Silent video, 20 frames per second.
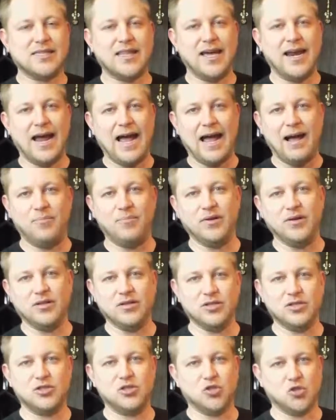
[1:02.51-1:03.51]
that
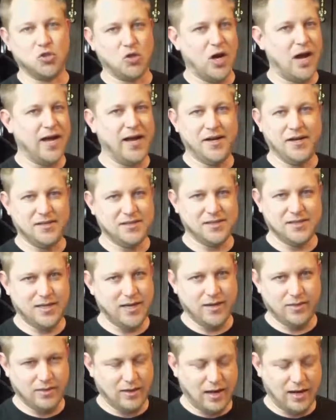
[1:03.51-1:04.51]
happened trying to
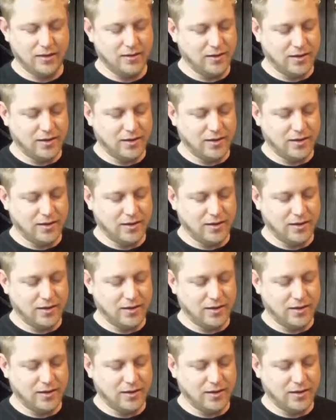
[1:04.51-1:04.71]
get that